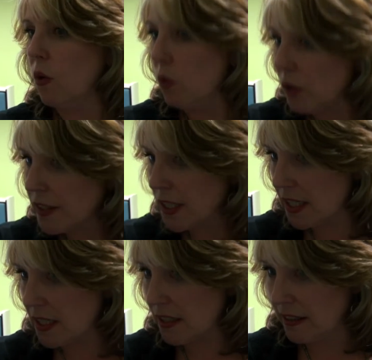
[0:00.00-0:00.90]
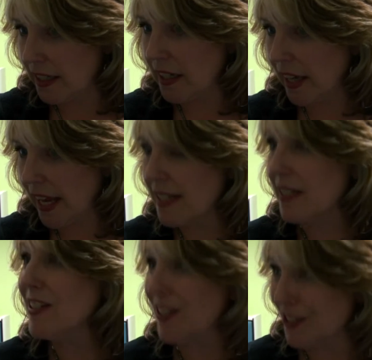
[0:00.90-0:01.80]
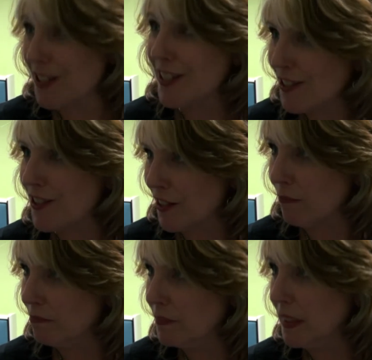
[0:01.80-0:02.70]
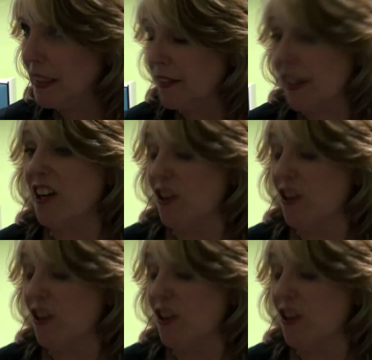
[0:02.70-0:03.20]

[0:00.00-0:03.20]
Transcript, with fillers: all of the data that they collect into the system, they're